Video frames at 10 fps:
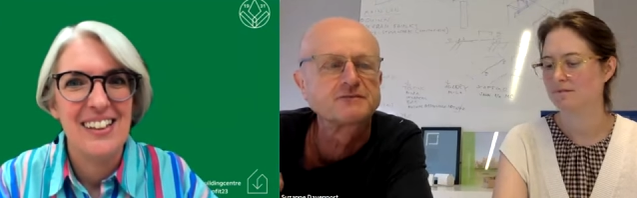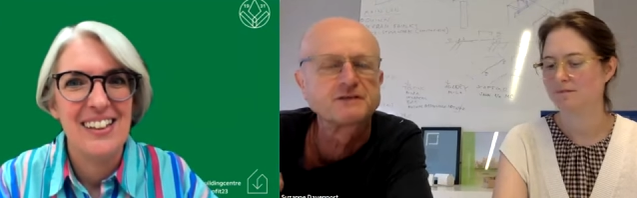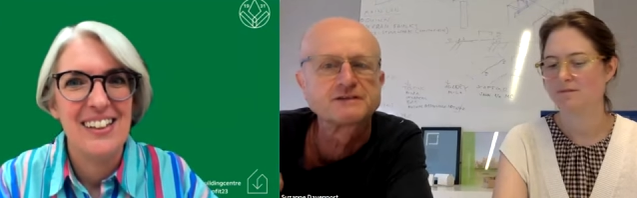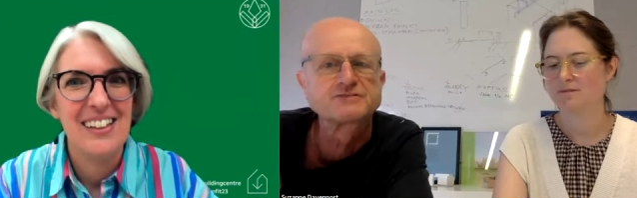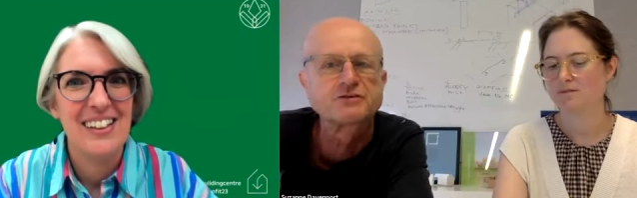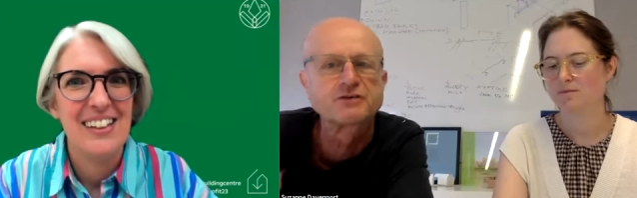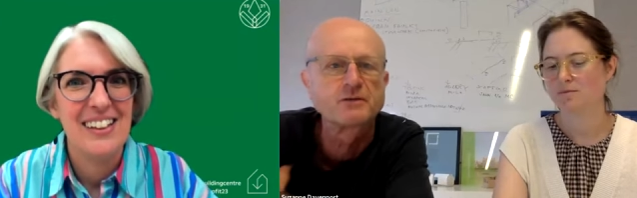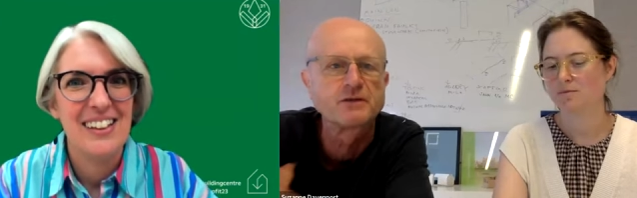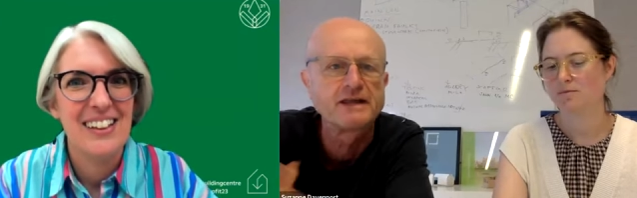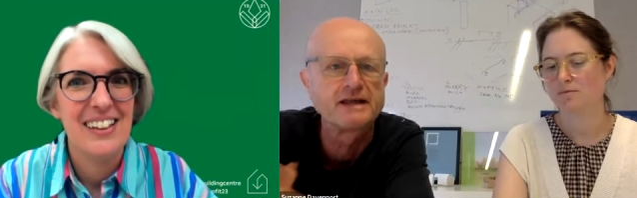Speaker 1: the first
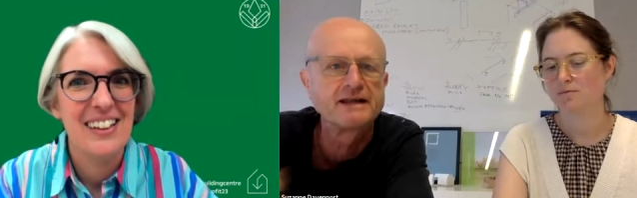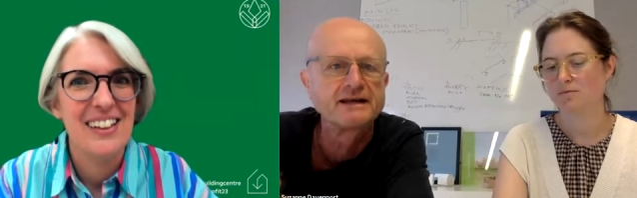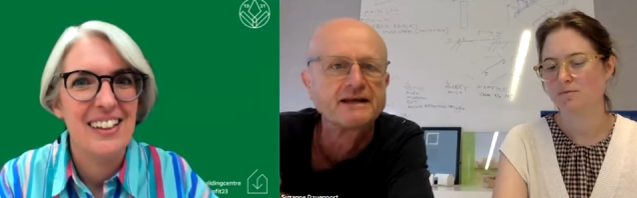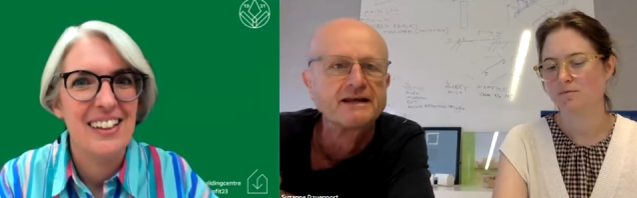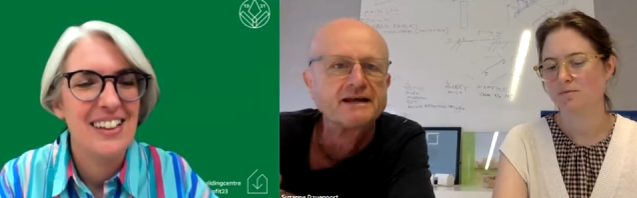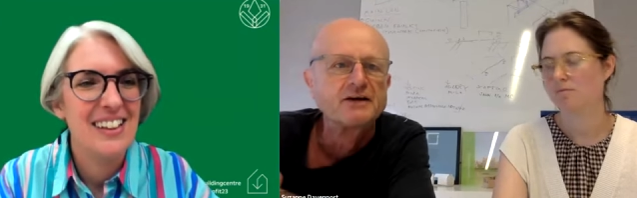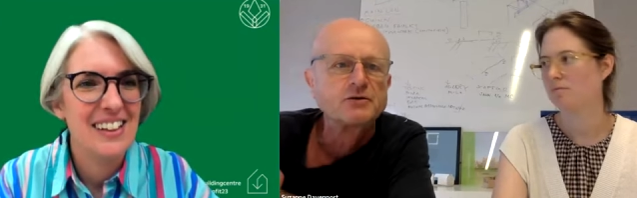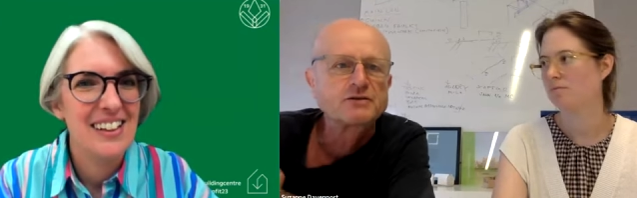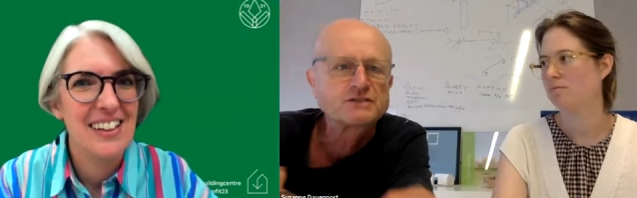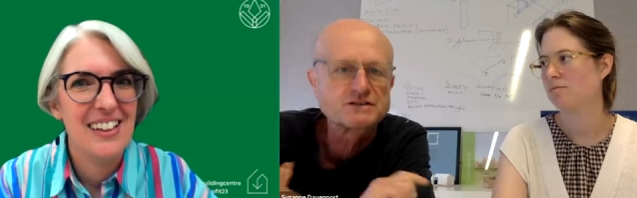drawing we did
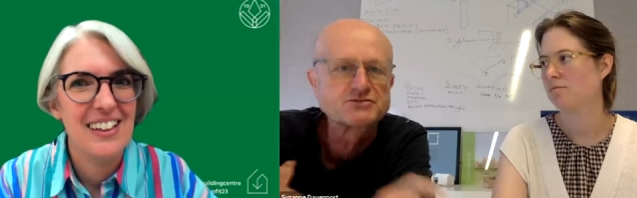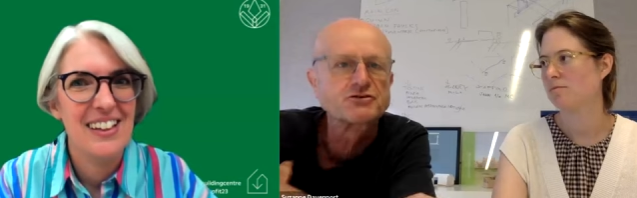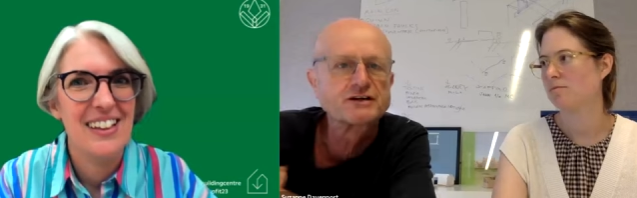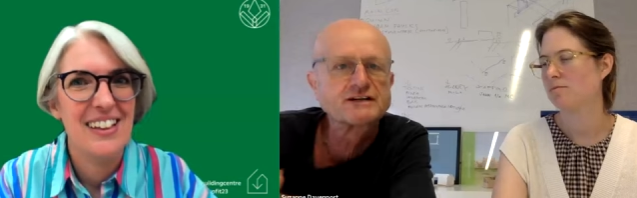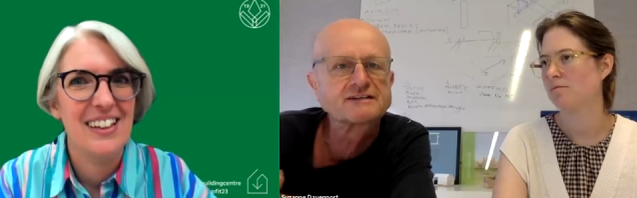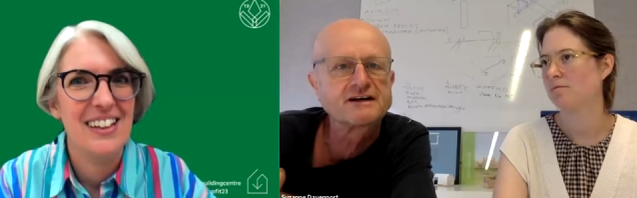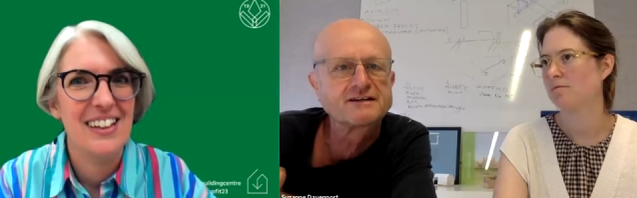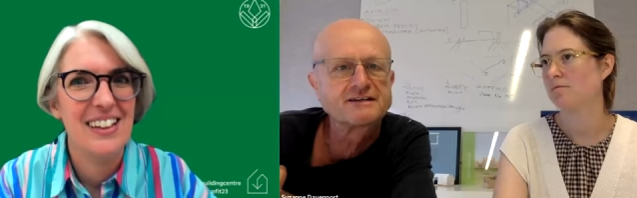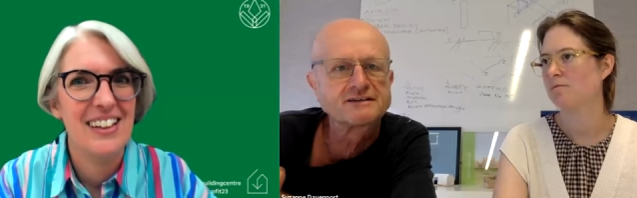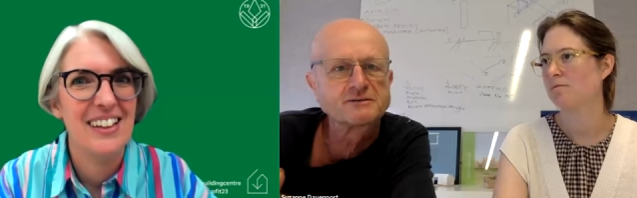was just drawing the
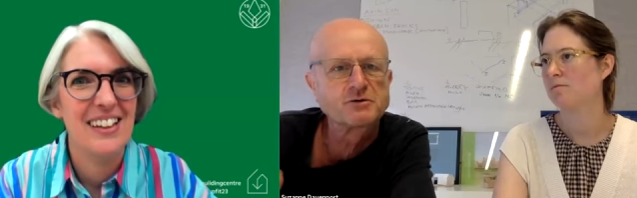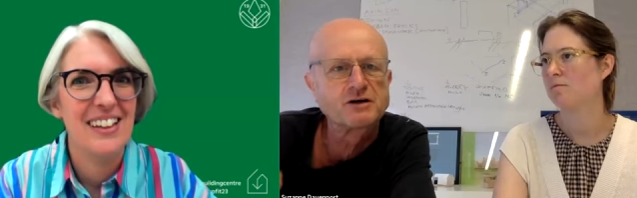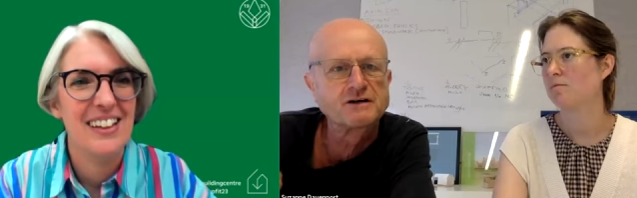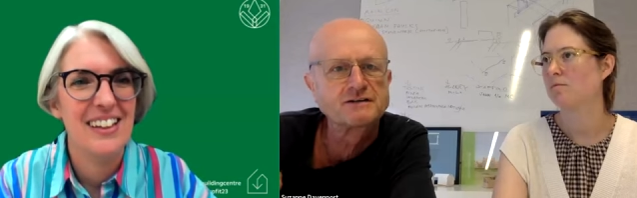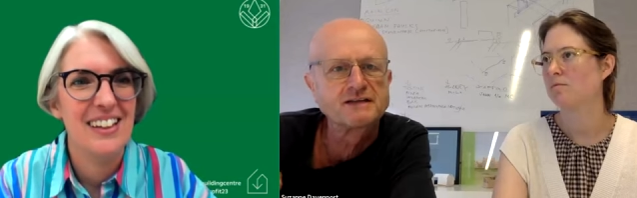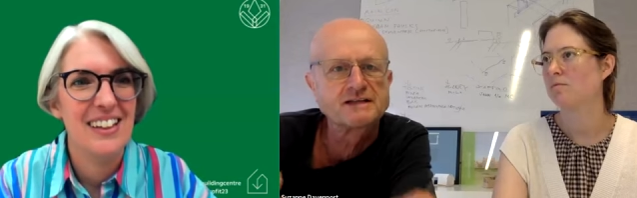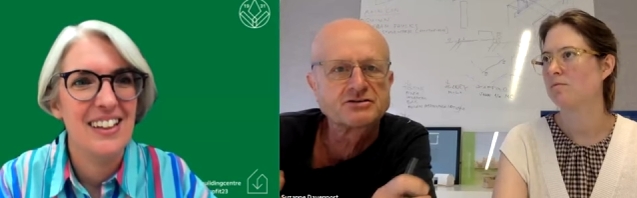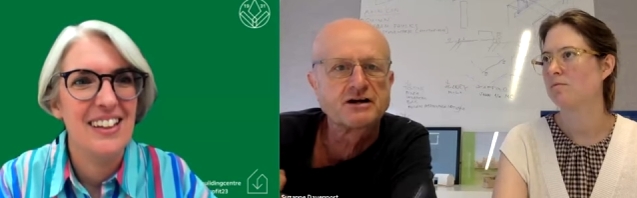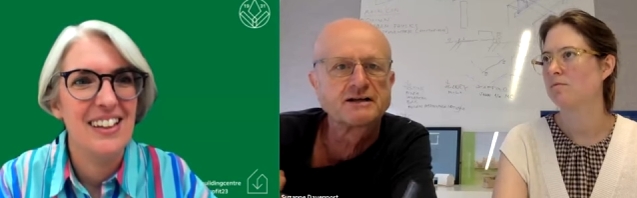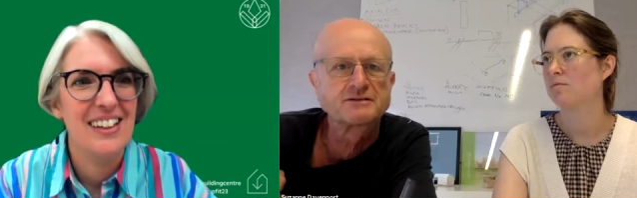terrace as it was and then
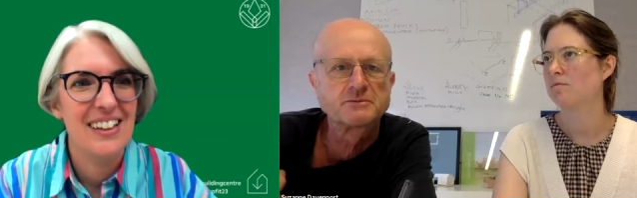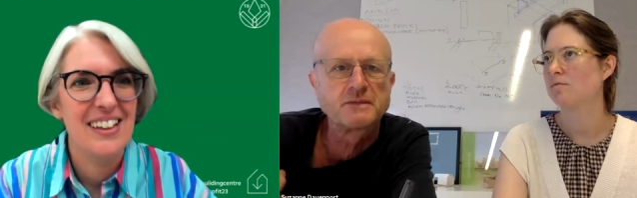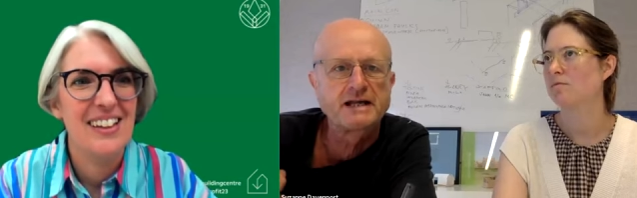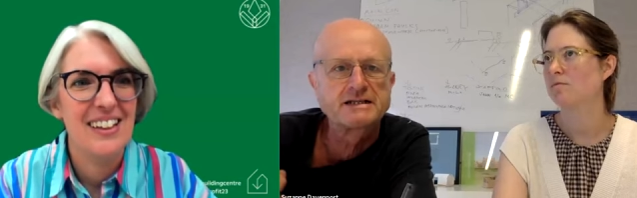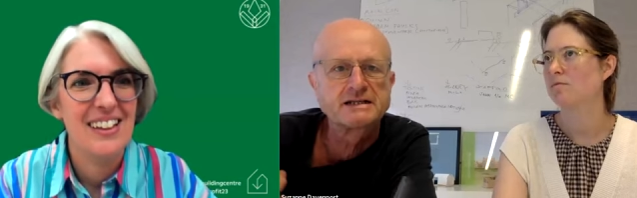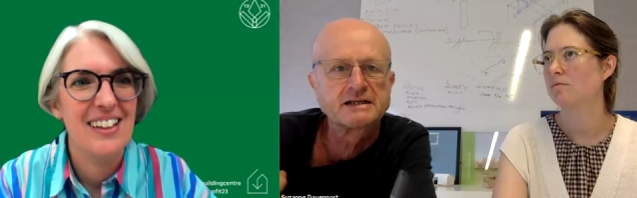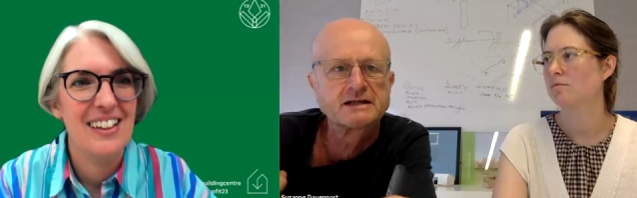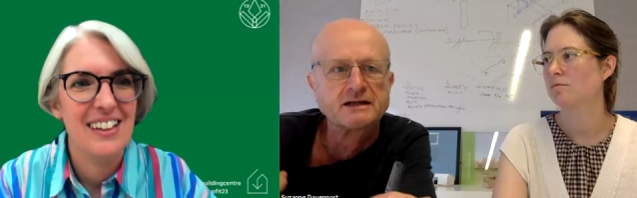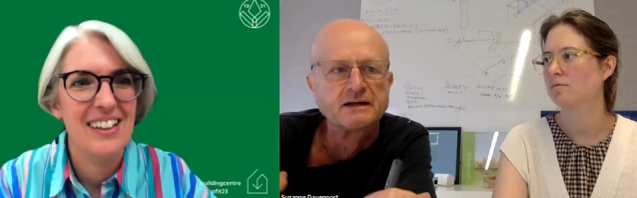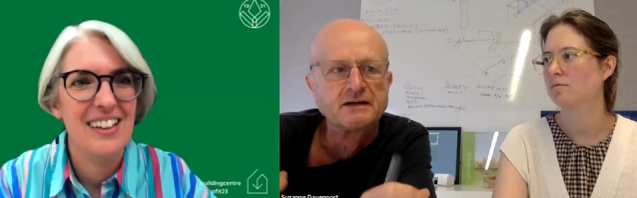trying to
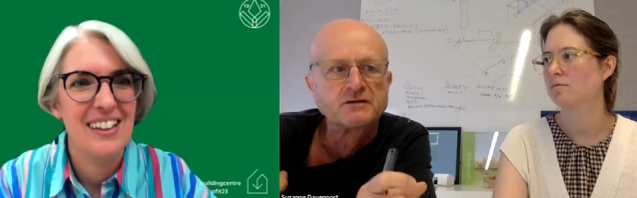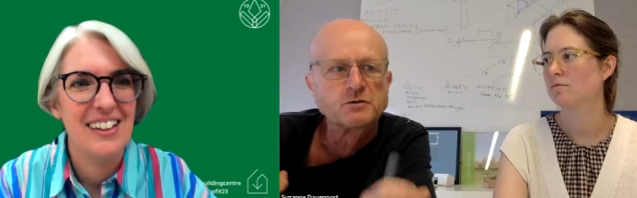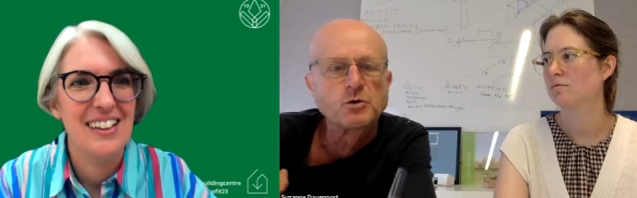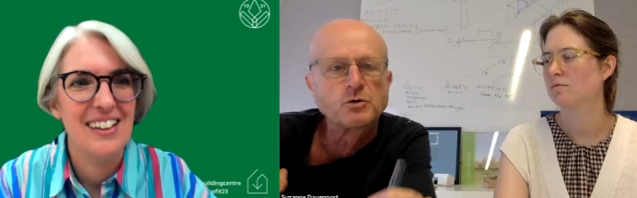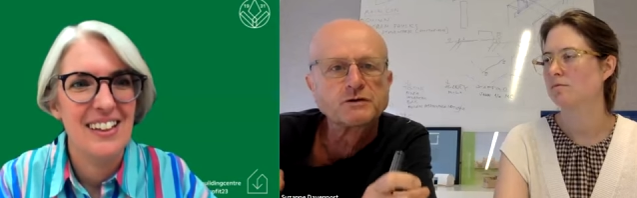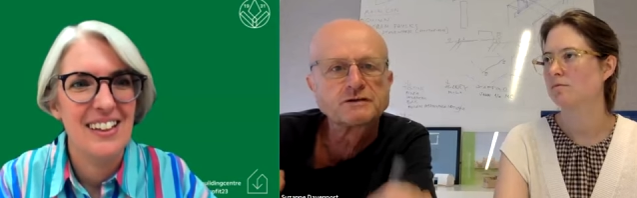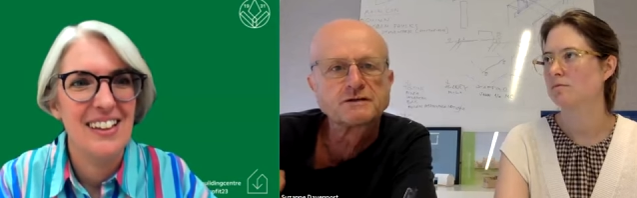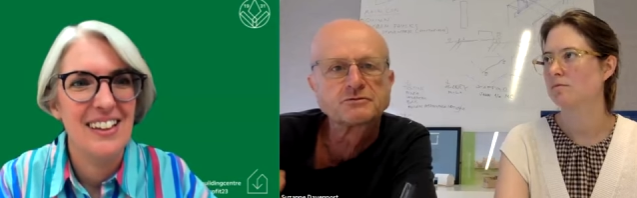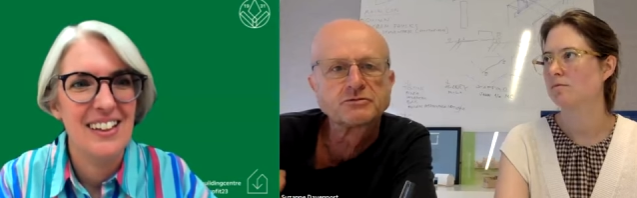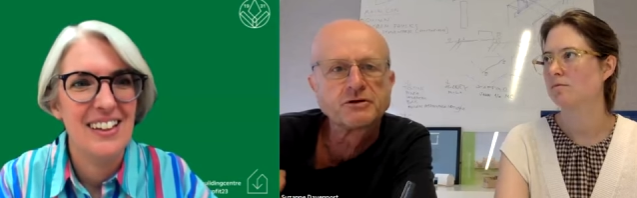imagine the walls
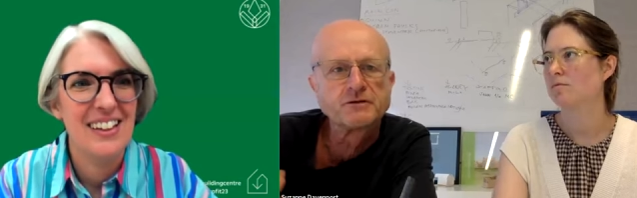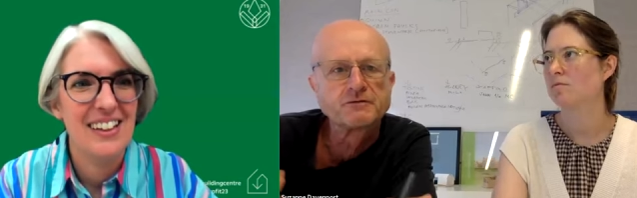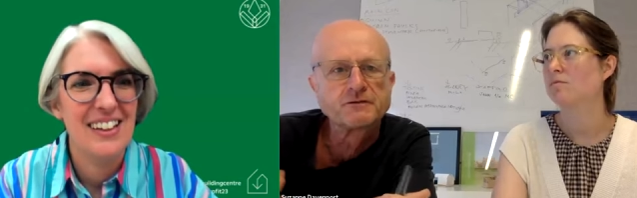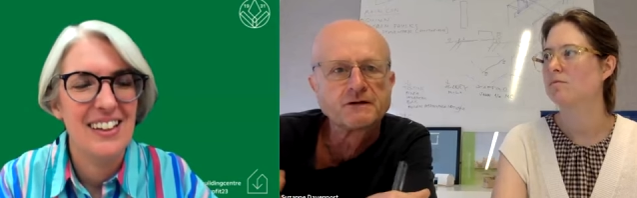and the roof